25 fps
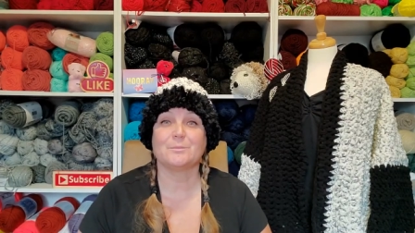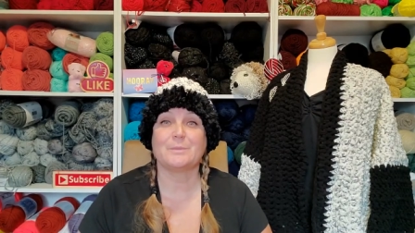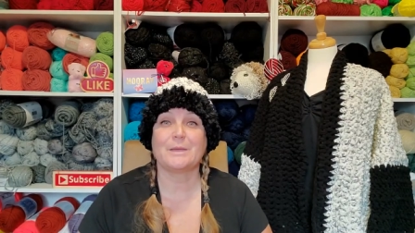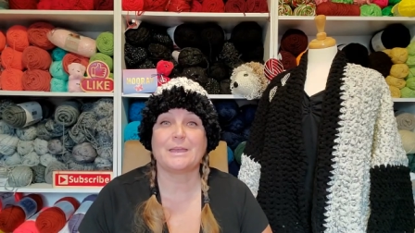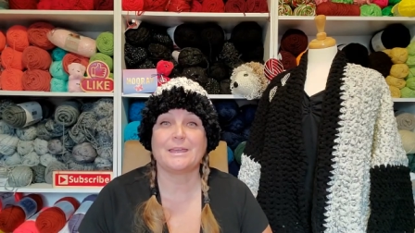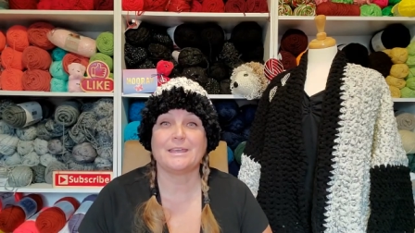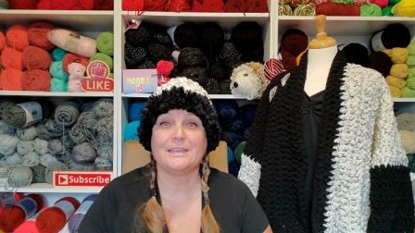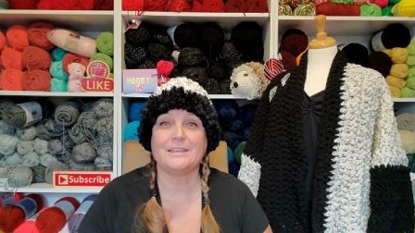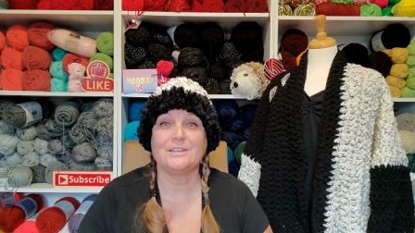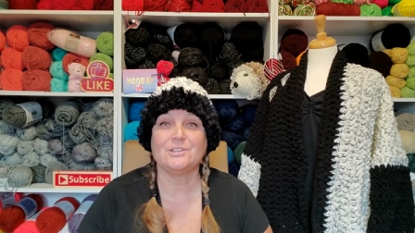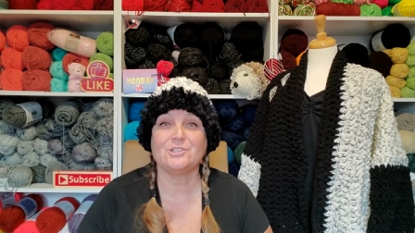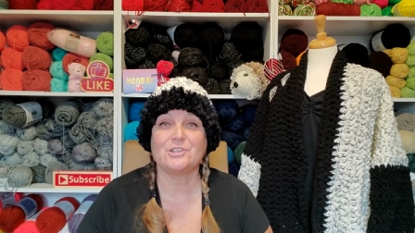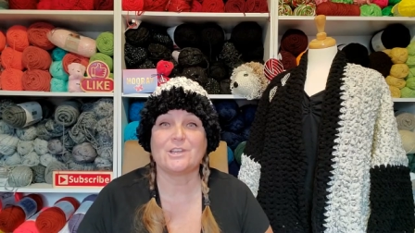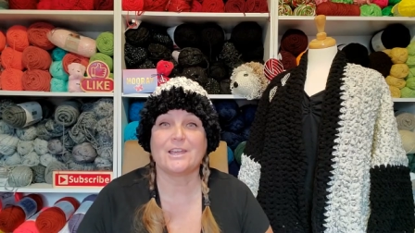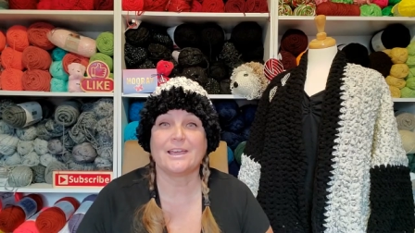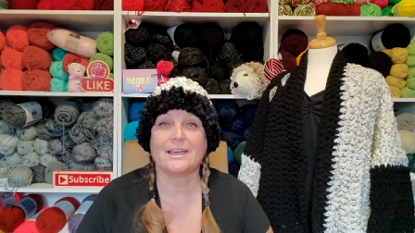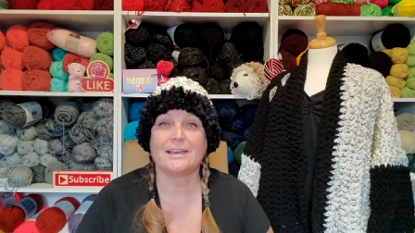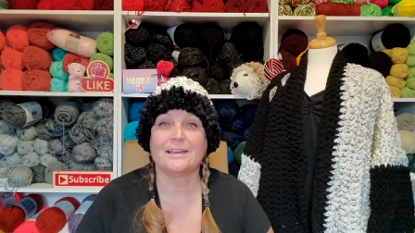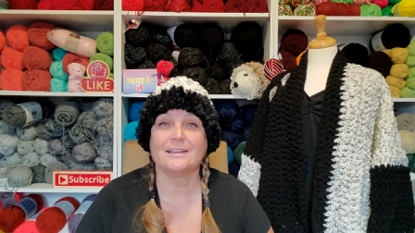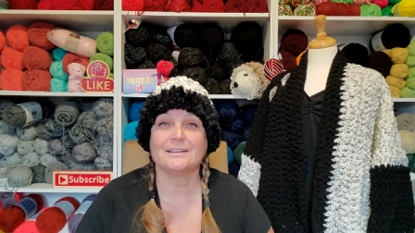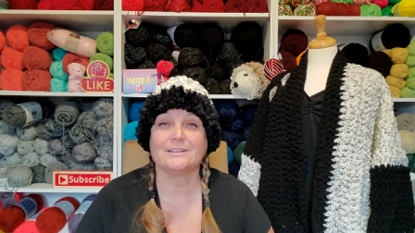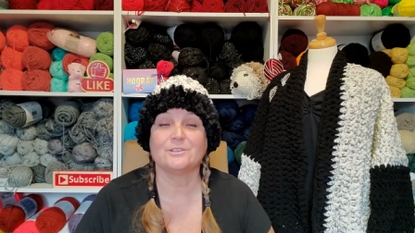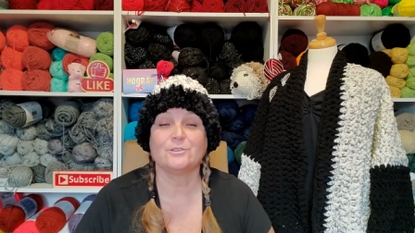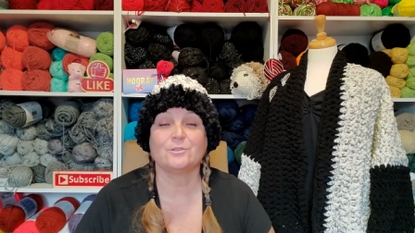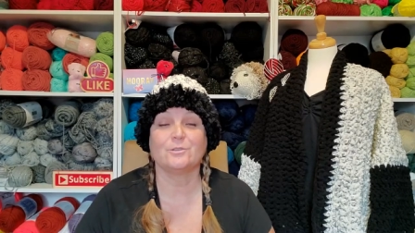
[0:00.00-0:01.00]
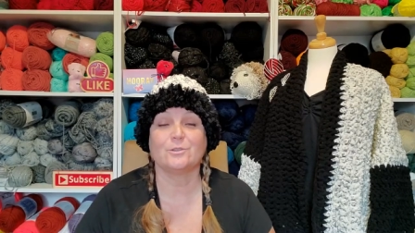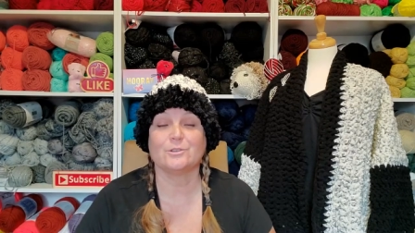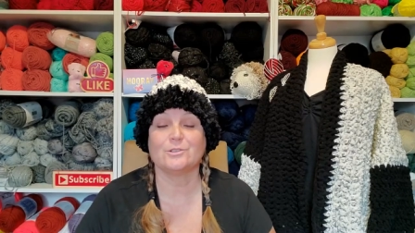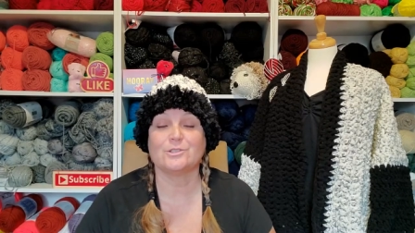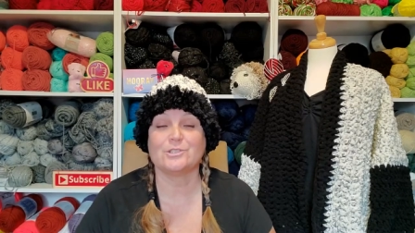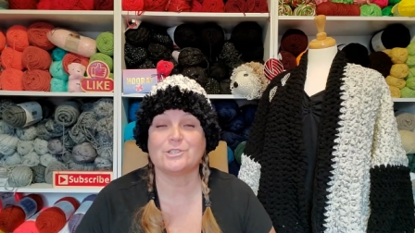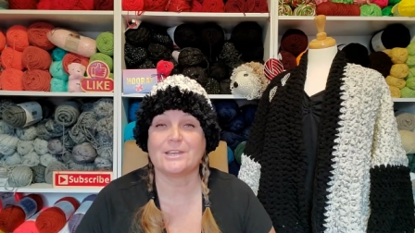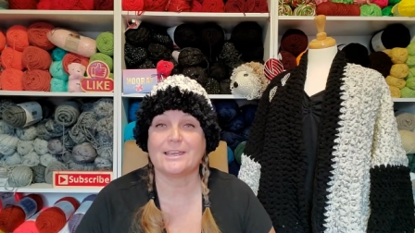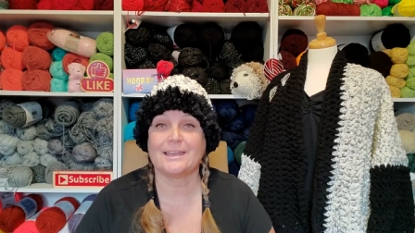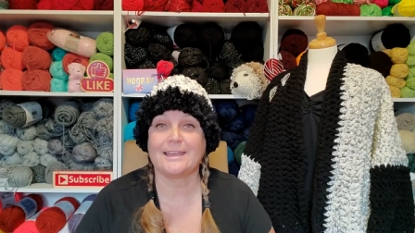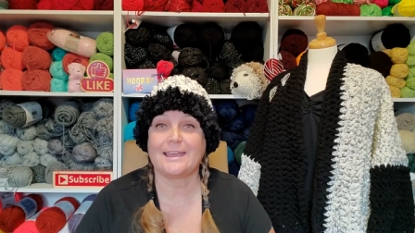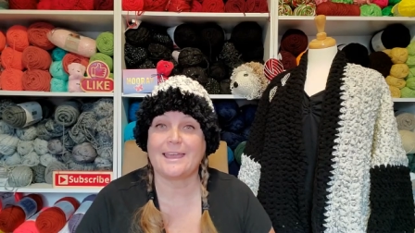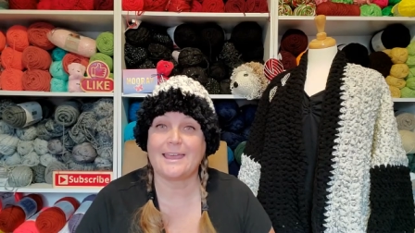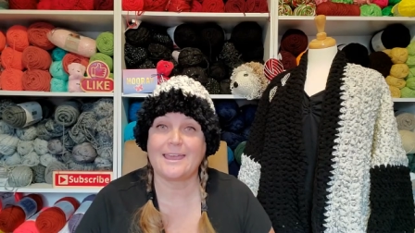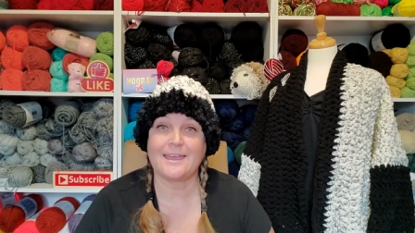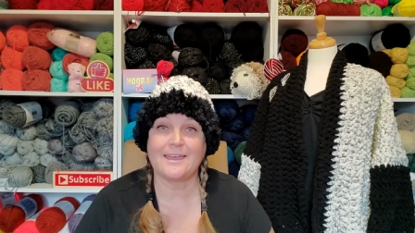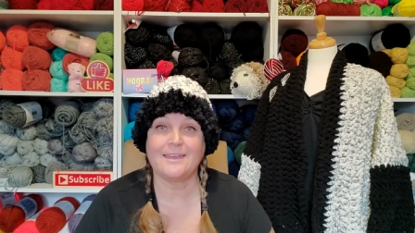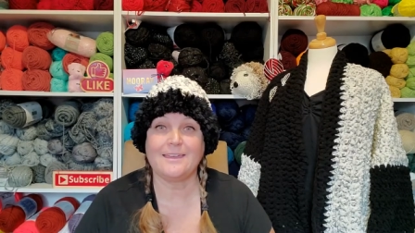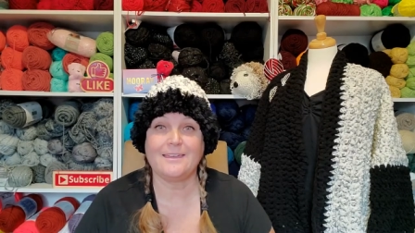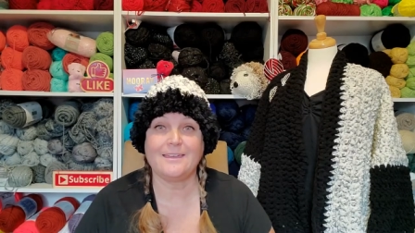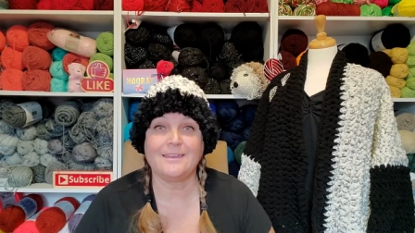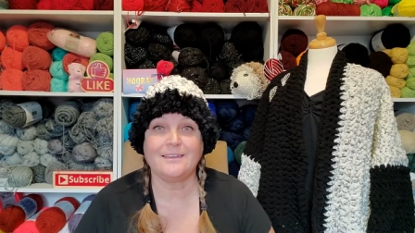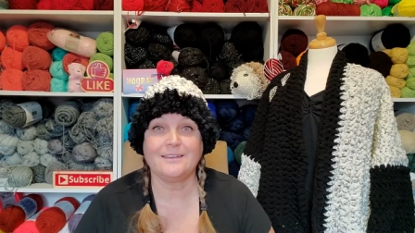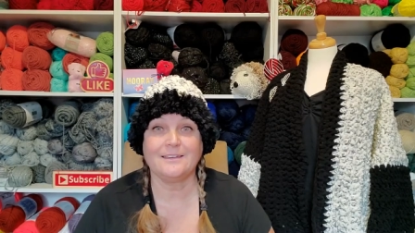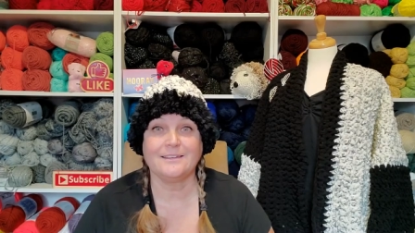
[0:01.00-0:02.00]
page at Crochet
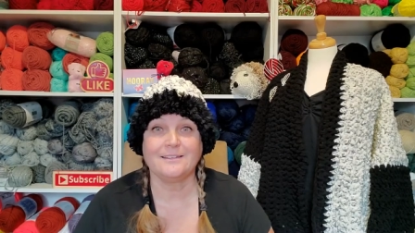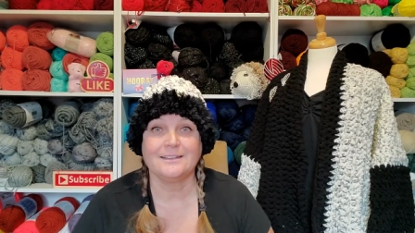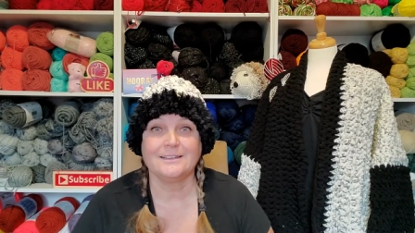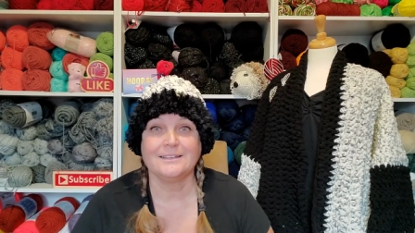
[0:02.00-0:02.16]
A